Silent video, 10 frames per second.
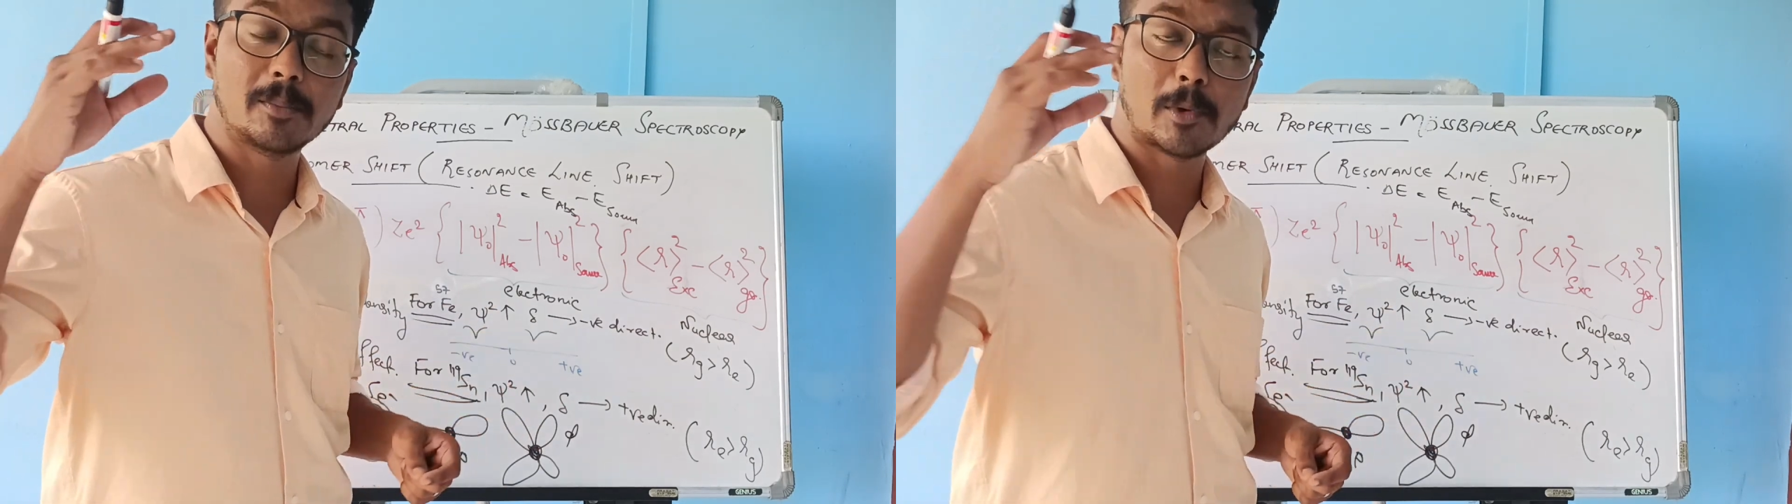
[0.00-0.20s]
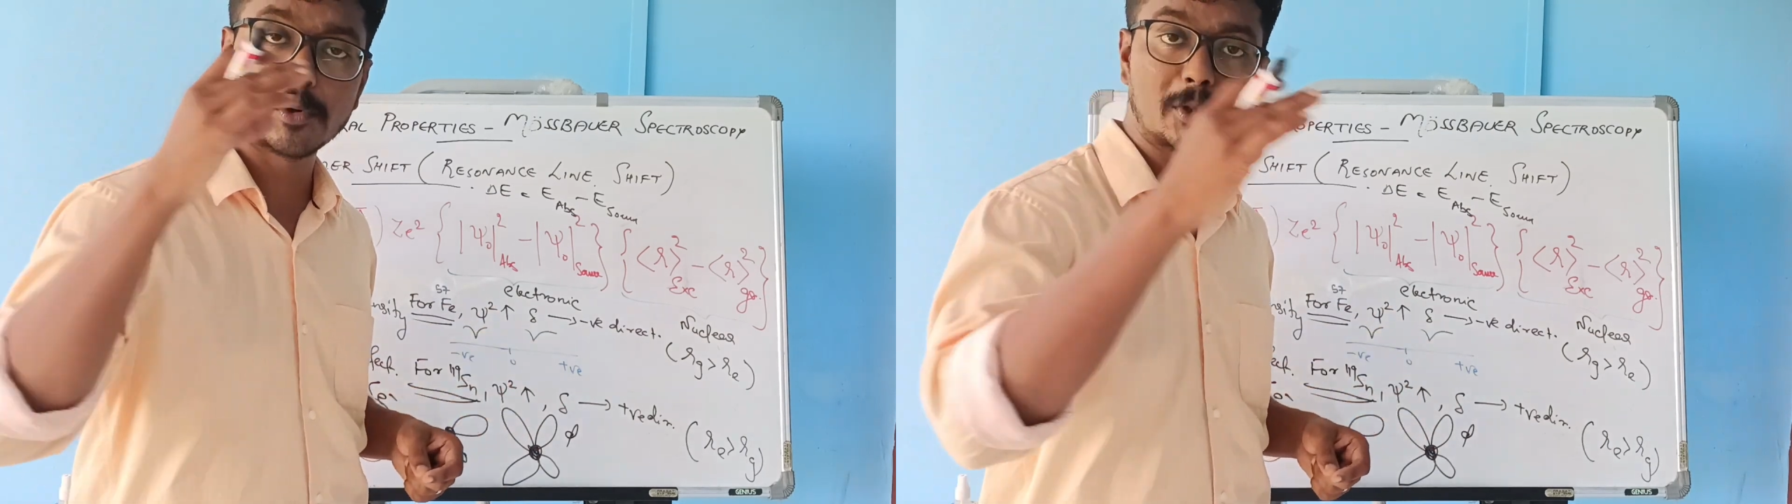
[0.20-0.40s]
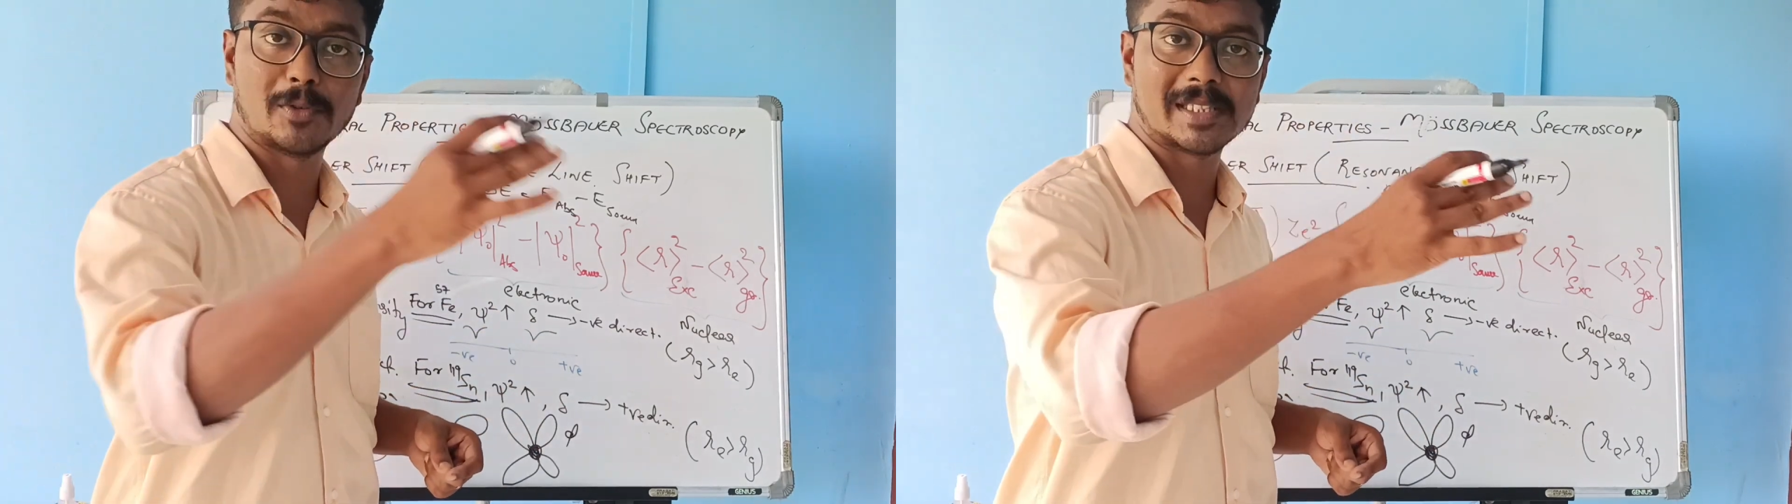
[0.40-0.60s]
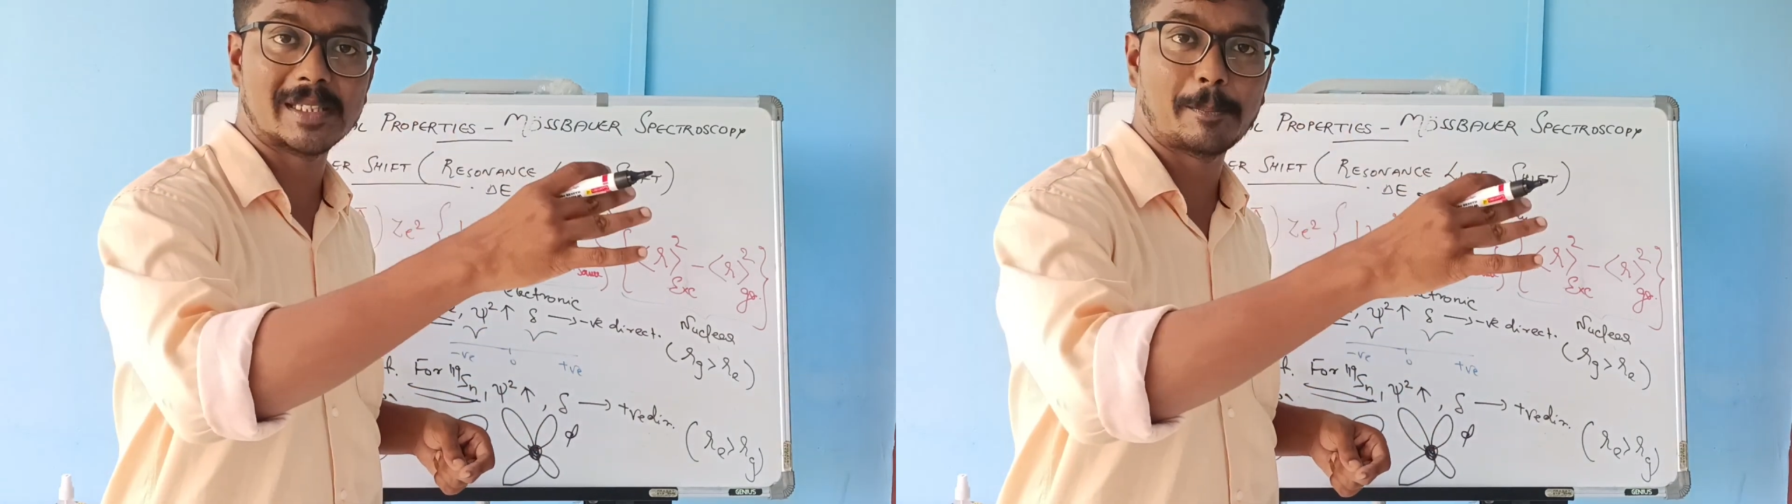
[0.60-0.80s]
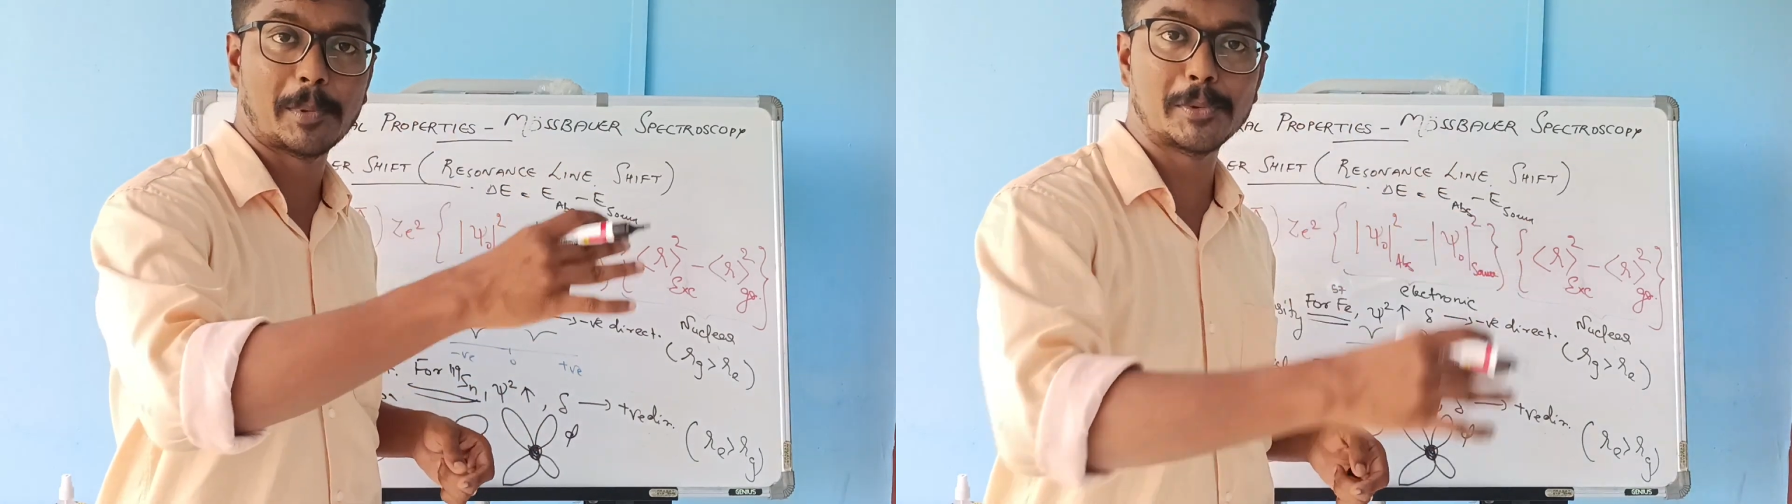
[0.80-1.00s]
more towards
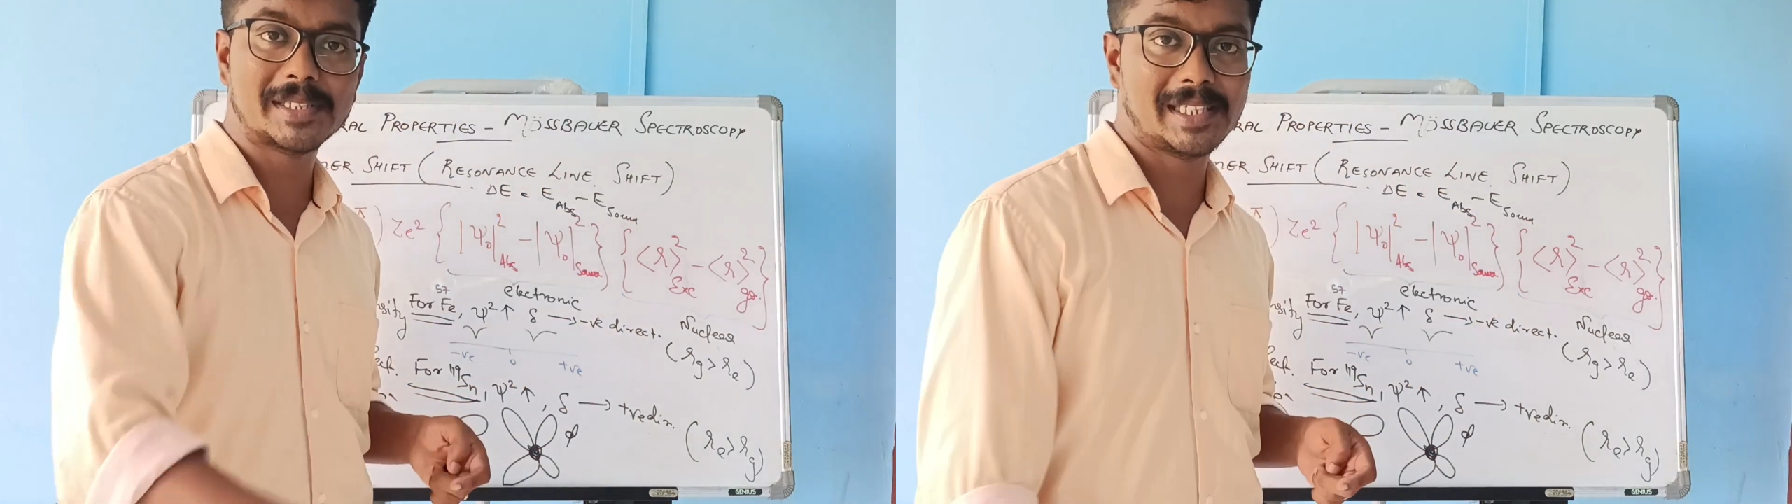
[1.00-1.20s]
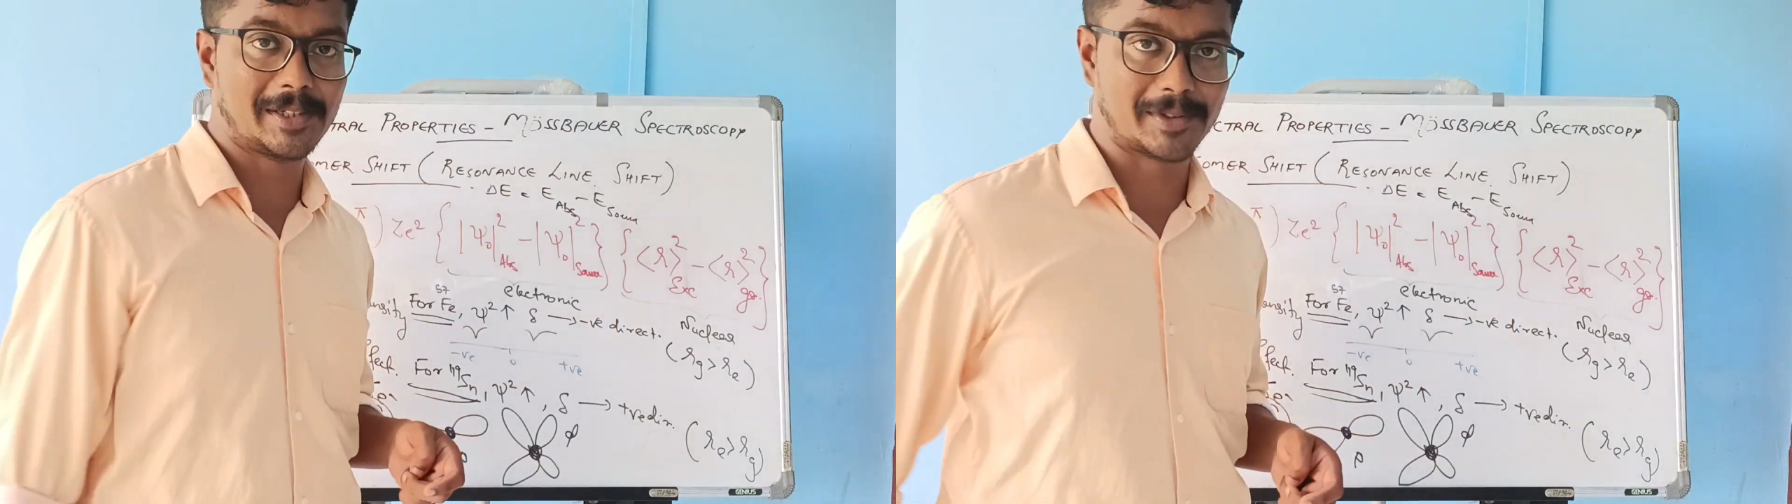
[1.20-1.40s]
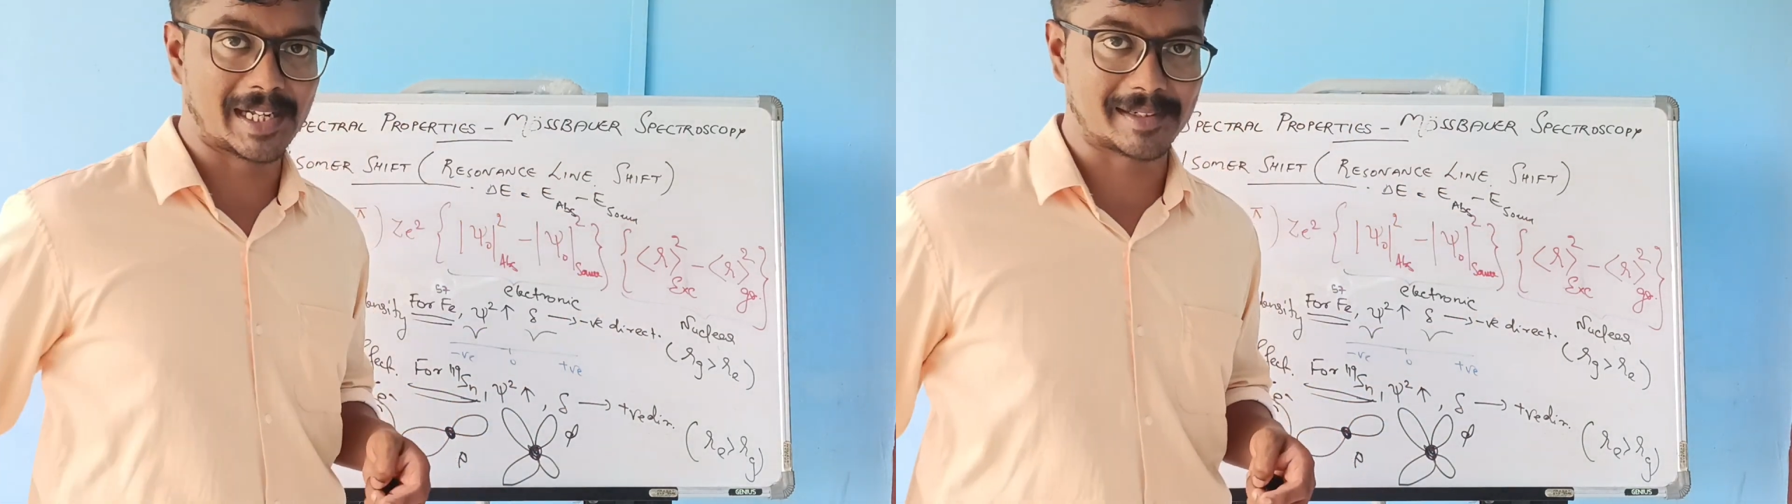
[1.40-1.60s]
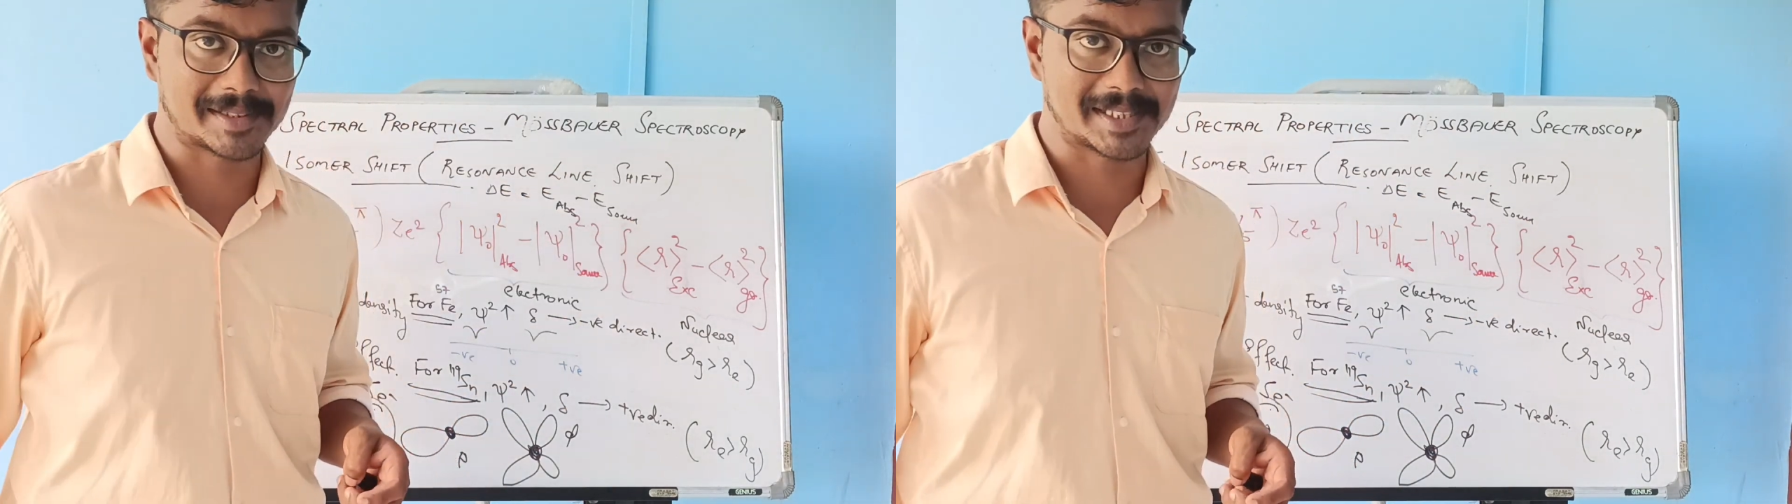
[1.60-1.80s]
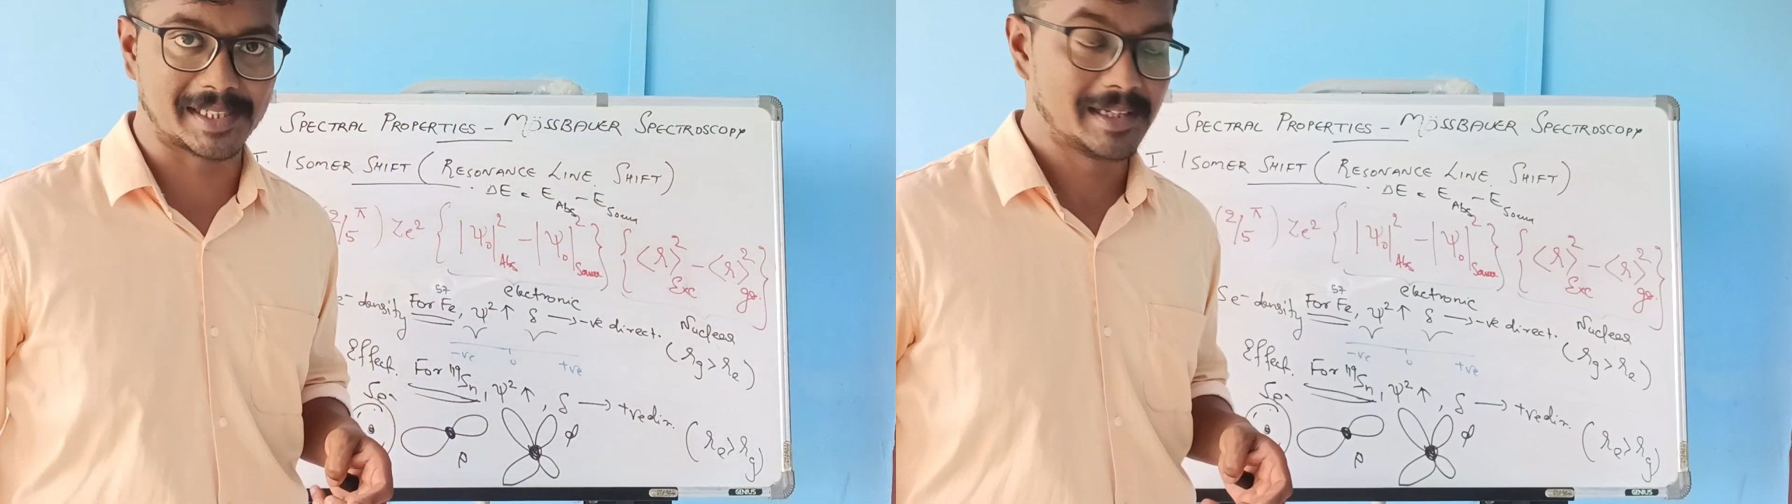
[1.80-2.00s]
the positive
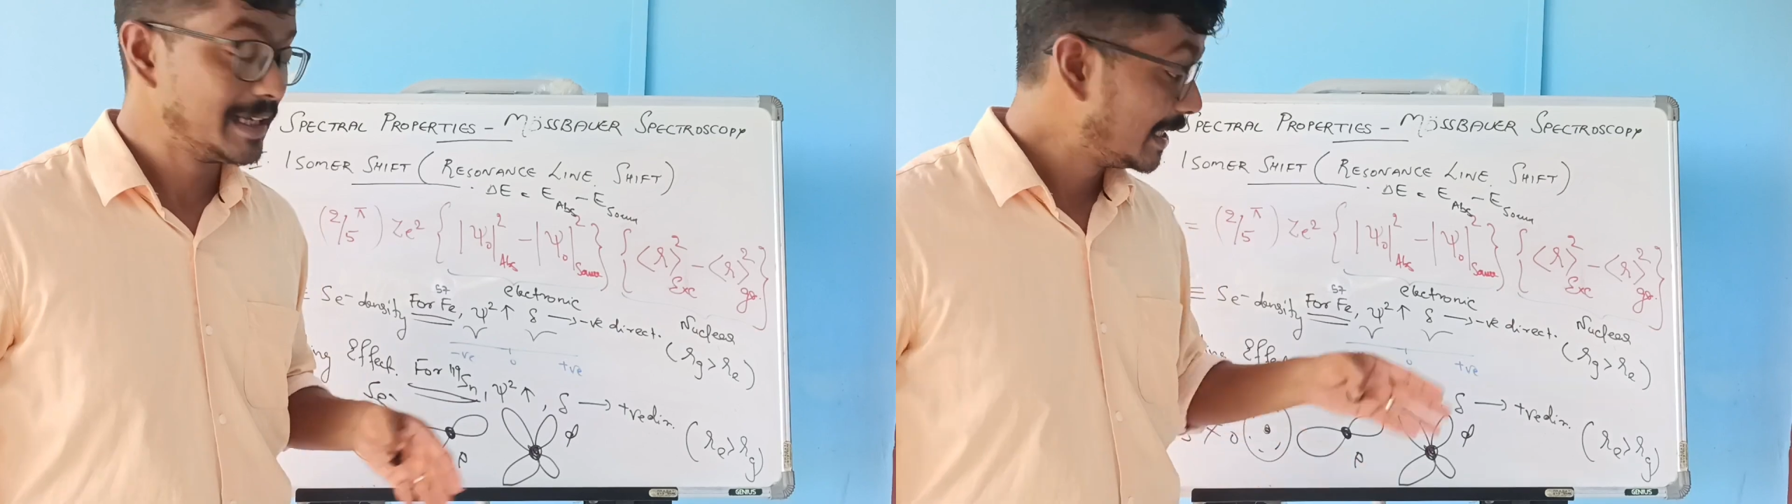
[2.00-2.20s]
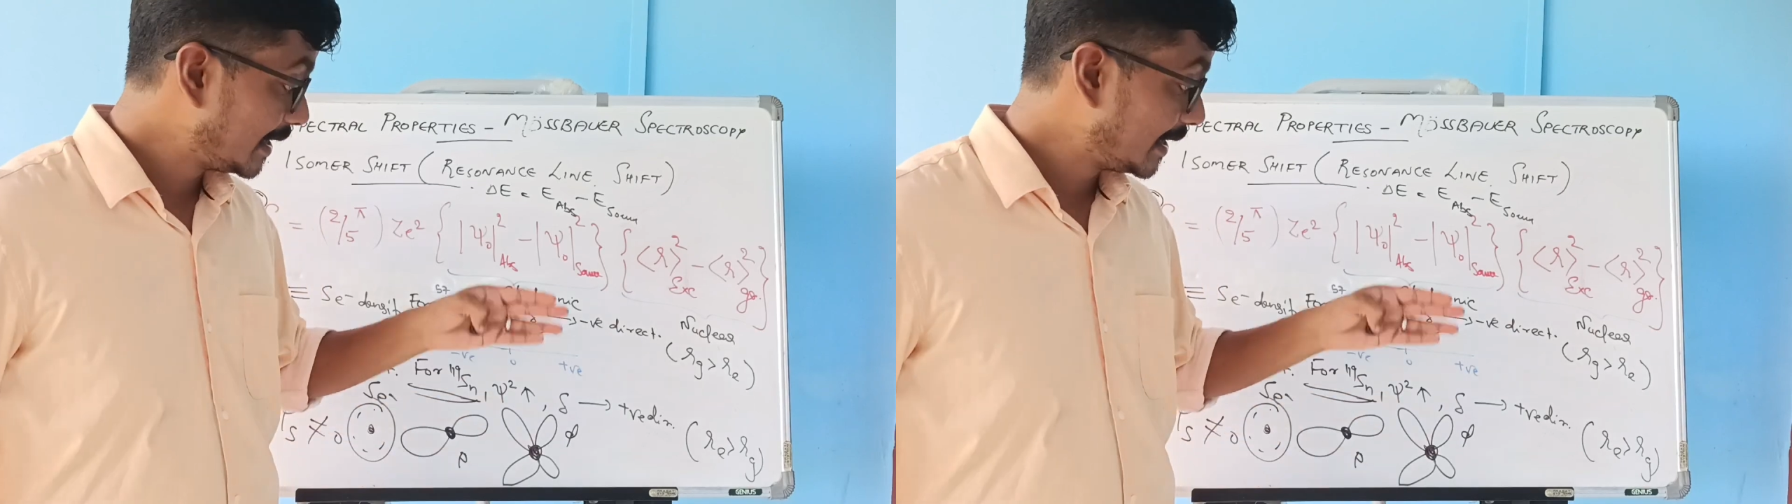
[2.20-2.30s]
direction.